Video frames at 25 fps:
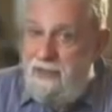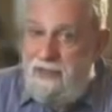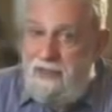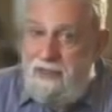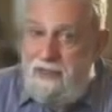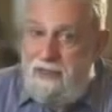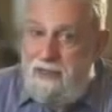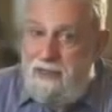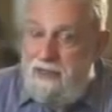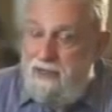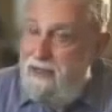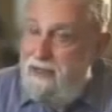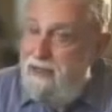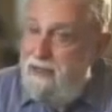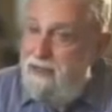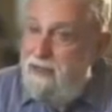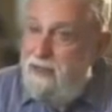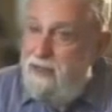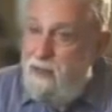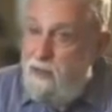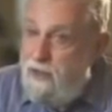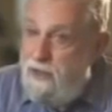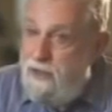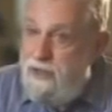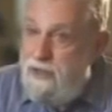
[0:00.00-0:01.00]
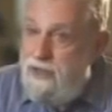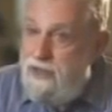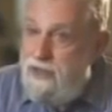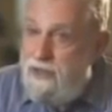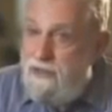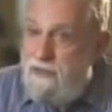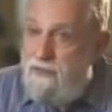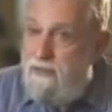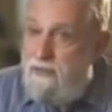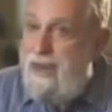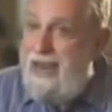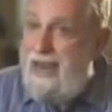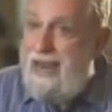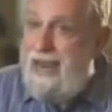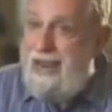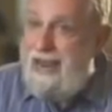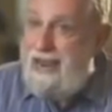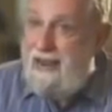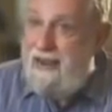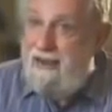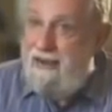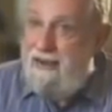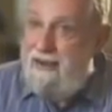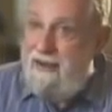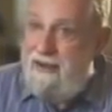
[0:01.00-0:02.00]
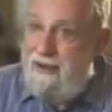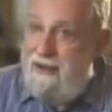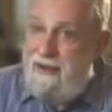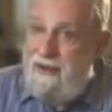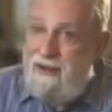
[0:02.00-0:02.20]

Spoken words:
They're the worst of bad.